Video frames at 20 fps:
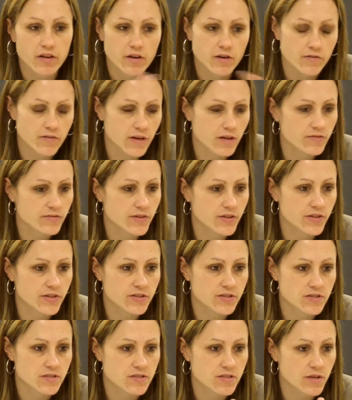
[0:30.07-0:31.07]
You know, Val Finnan
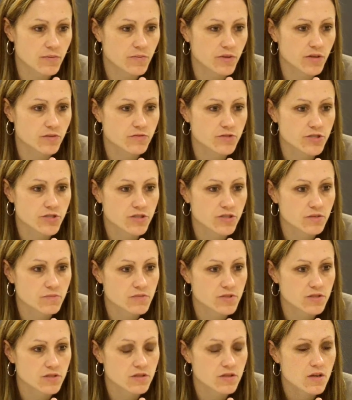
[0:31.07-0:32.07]
does the same thing when she
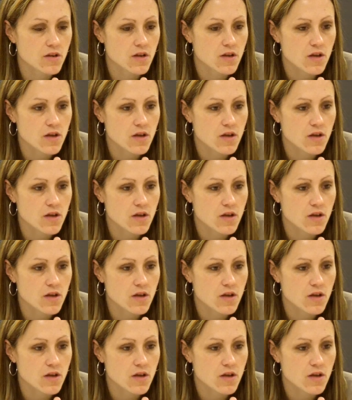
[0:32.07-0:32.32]
comes in.